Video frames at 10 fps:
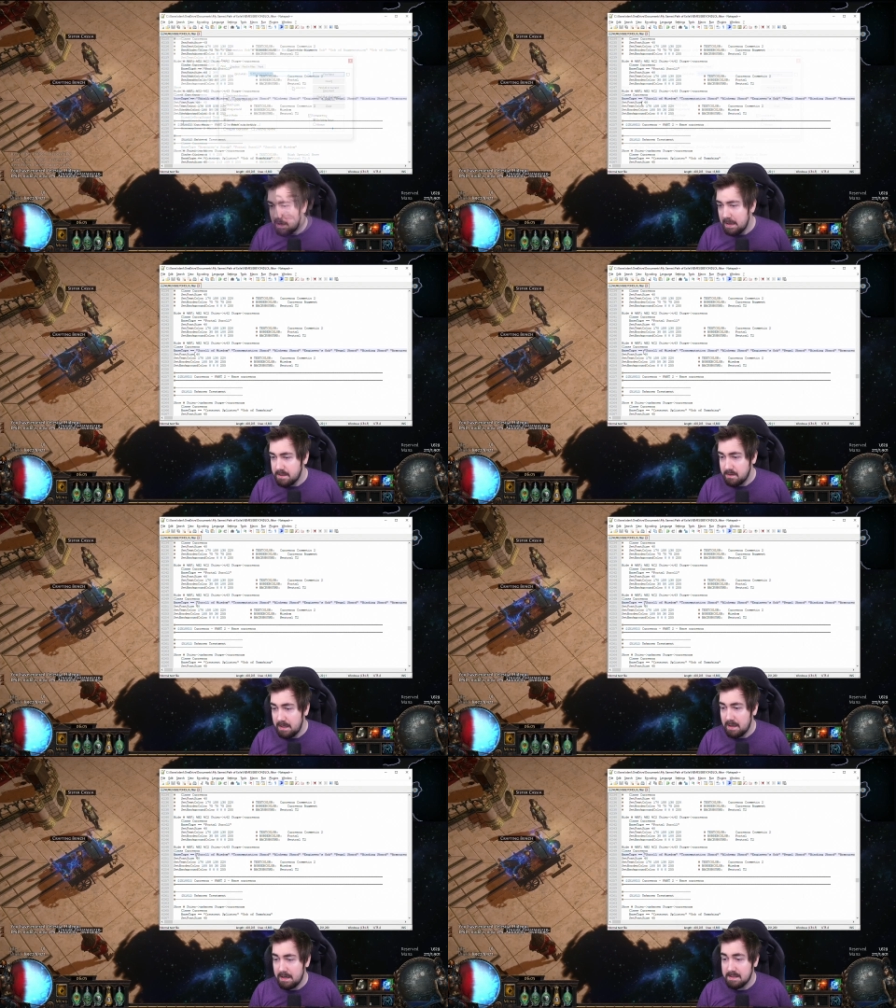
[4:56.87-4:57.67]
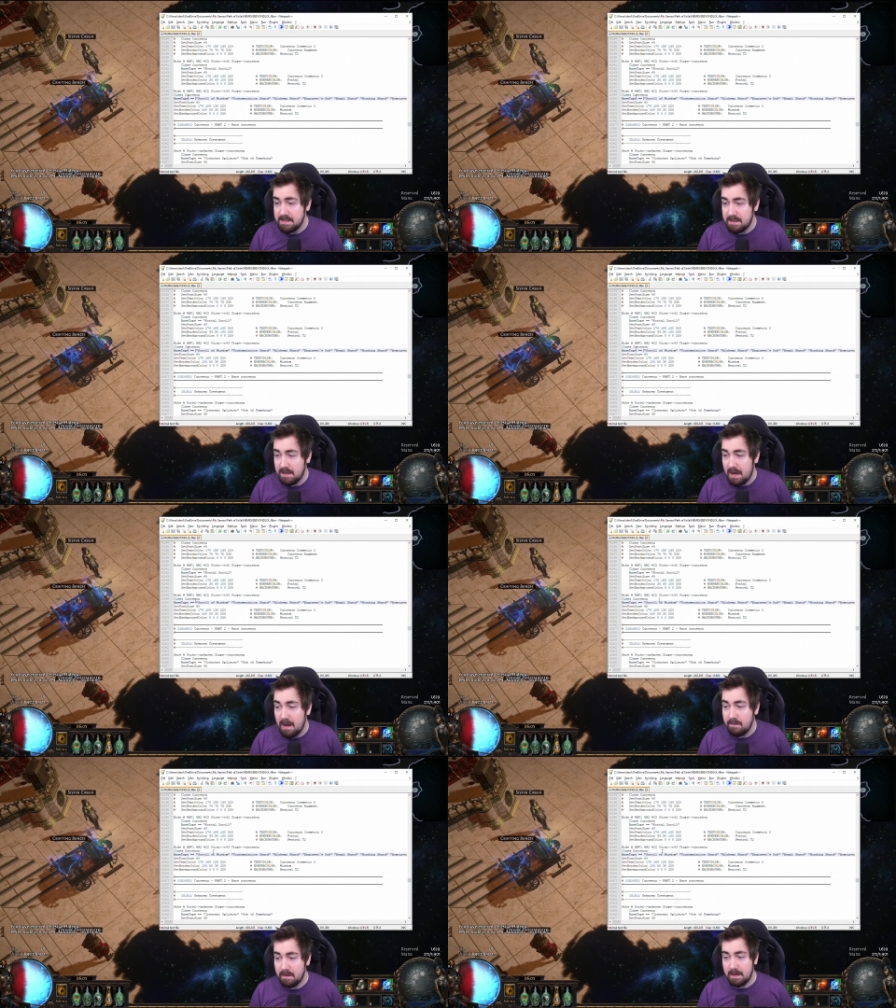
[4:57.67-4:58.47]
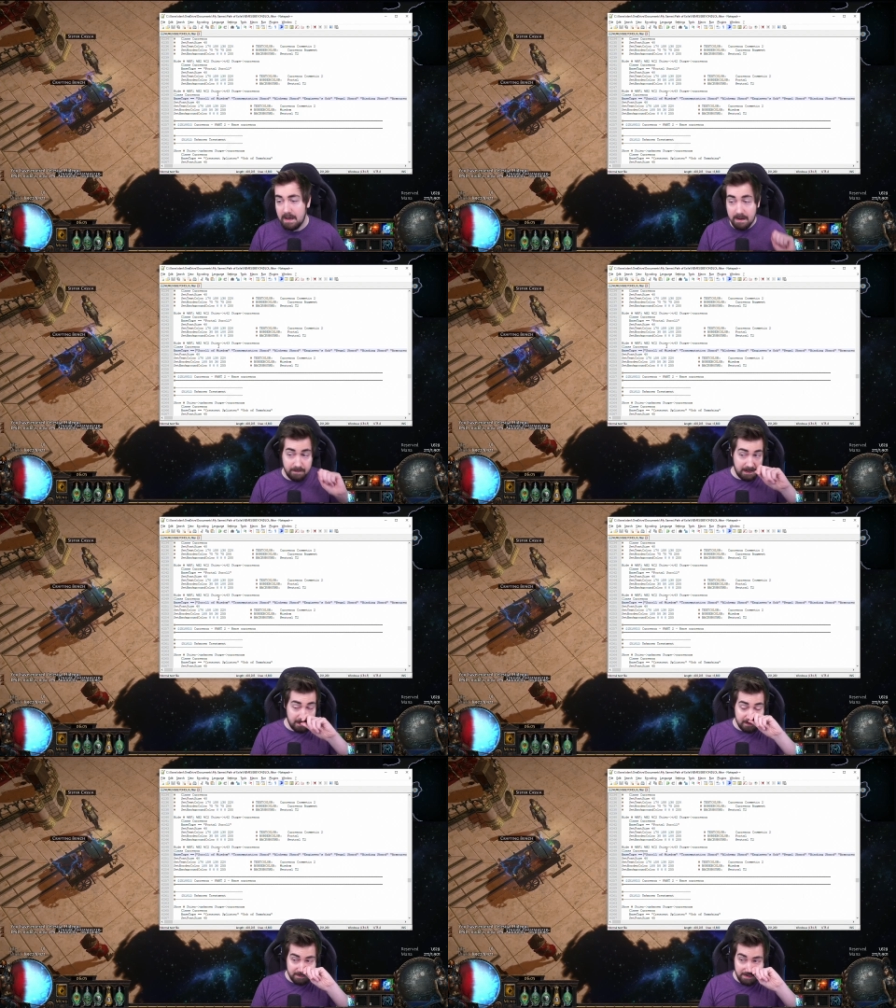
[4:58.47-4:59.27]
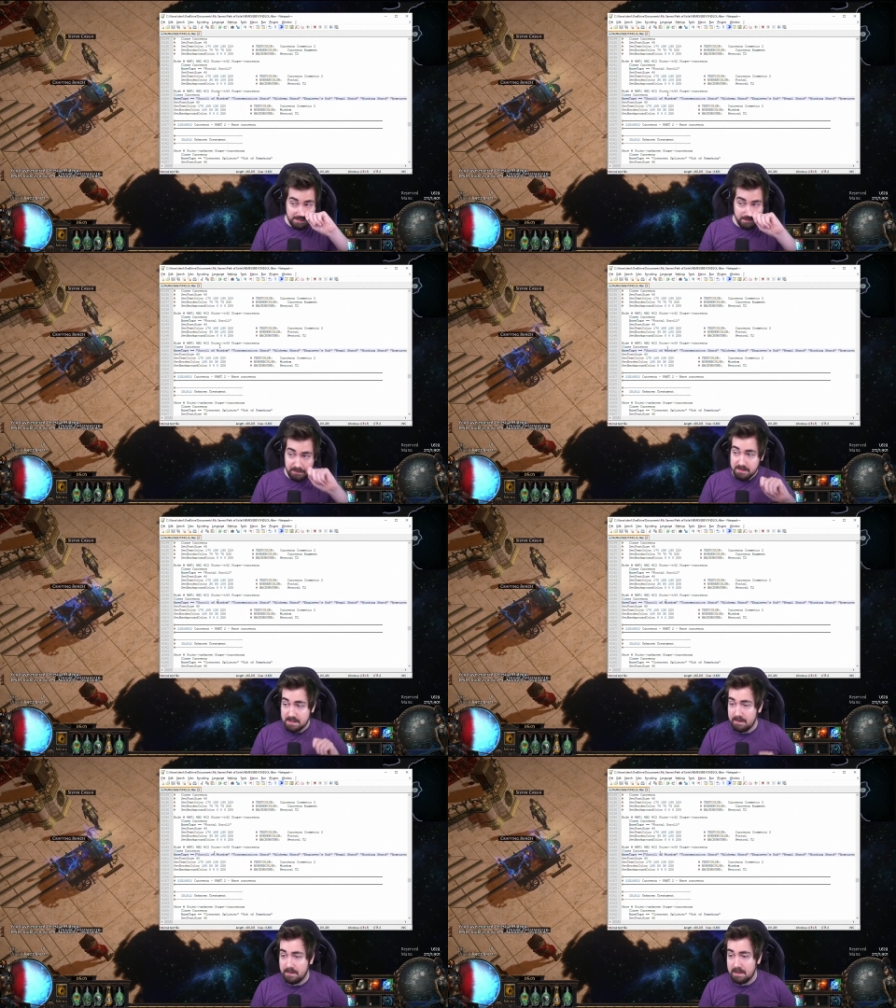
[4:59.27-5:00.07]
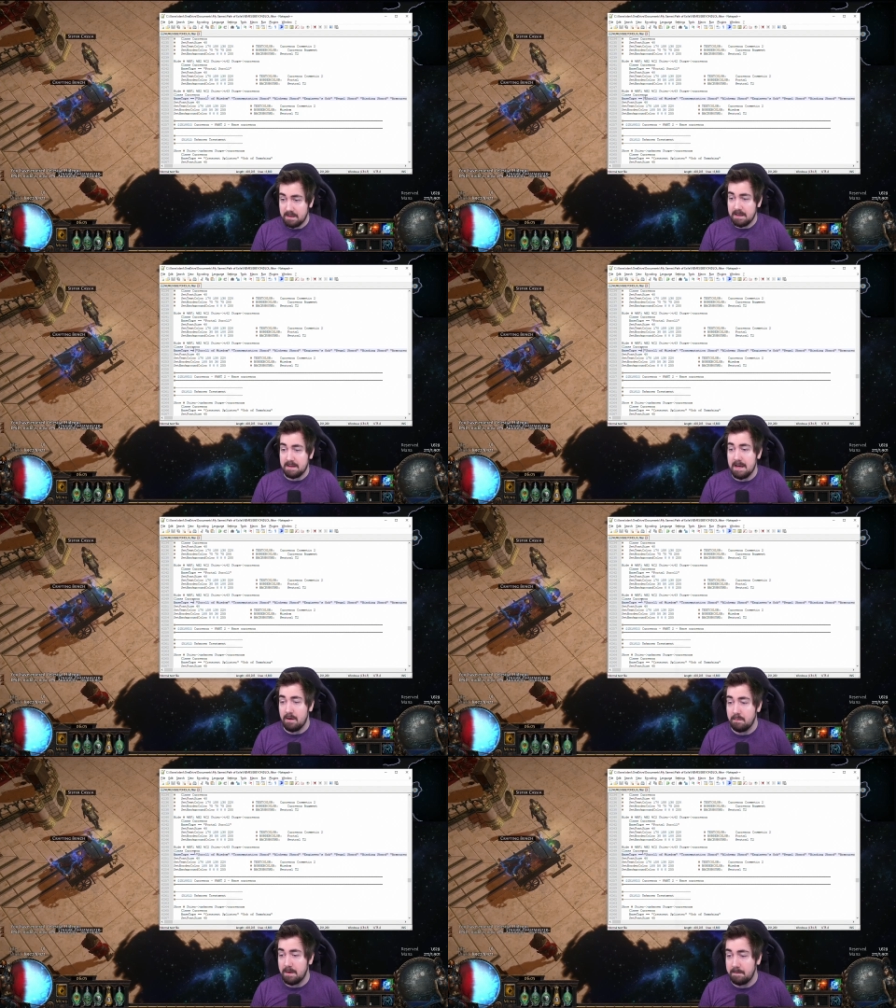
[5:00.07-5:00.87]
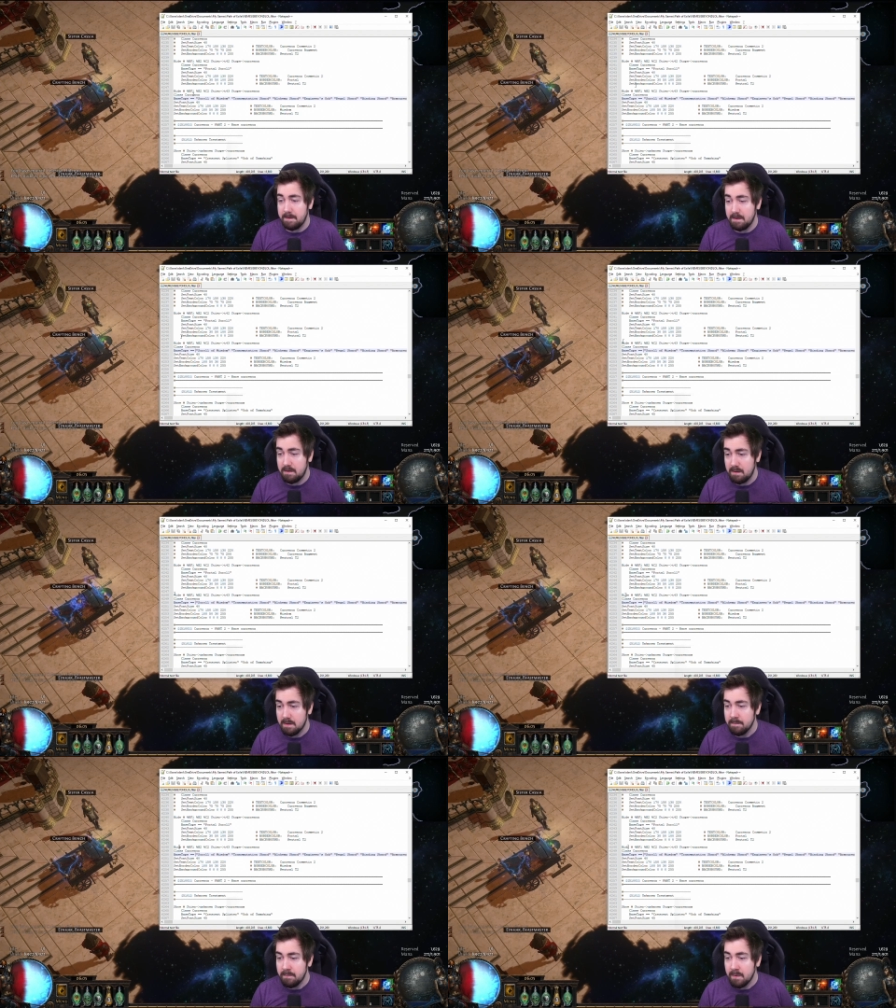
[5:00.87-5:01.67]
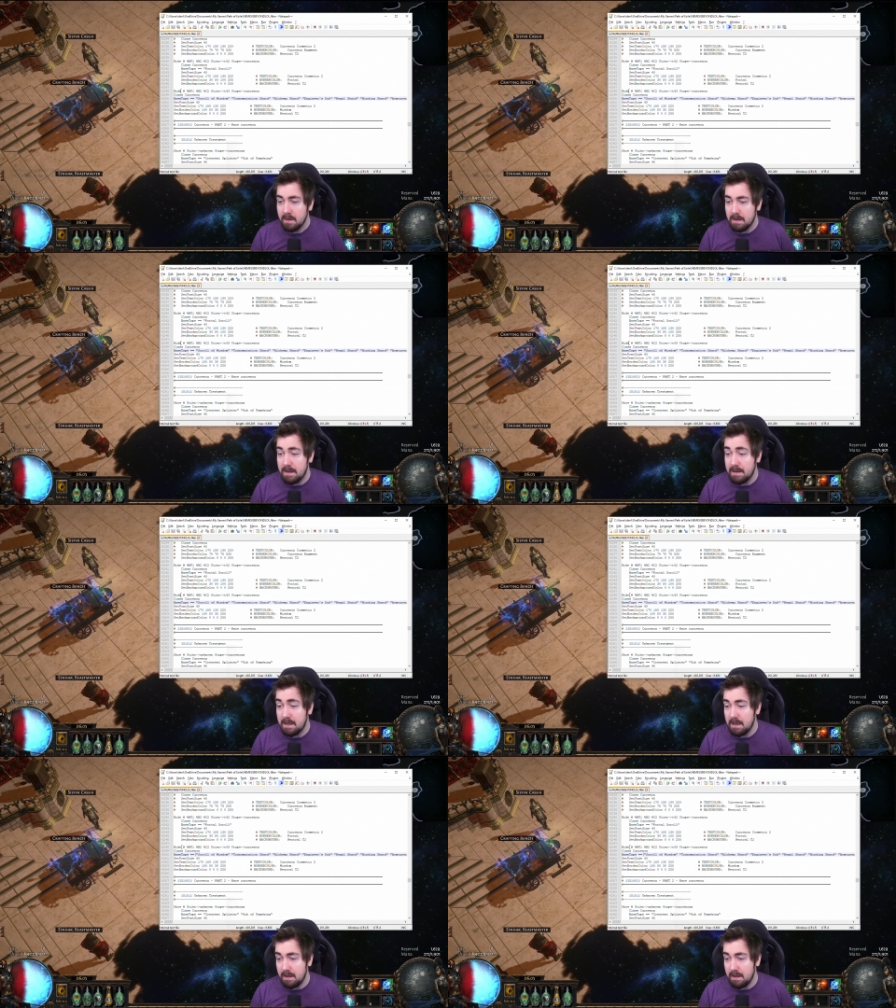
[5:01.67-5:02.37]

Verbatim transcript: Yeah, so here I can see that I have, like, I have hidden transmutes and everything like that on my filter. And then